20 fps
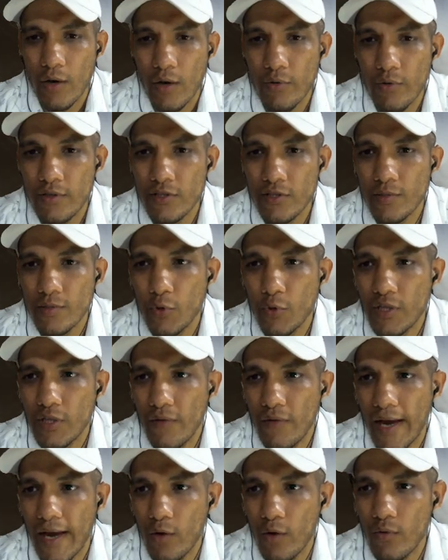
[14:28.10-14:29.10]
we just put the
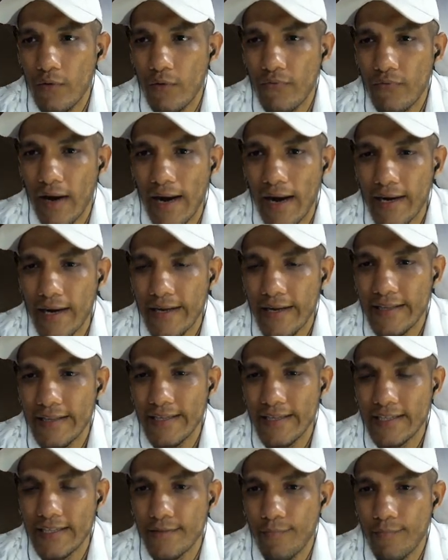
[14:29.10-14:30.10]
value of r in
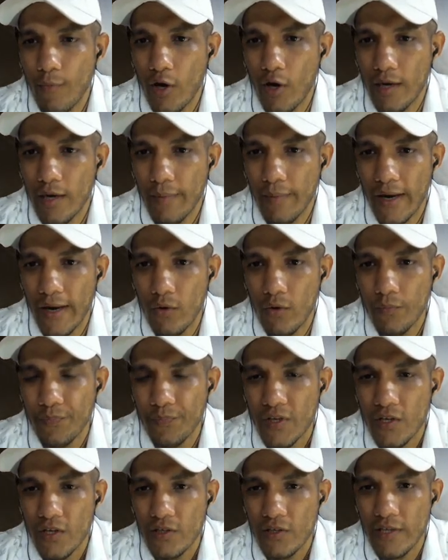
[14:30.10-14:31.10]
this small r value.
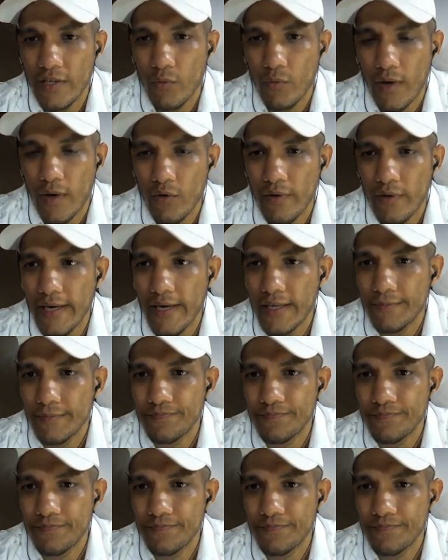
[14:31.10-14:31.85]
Then what will get,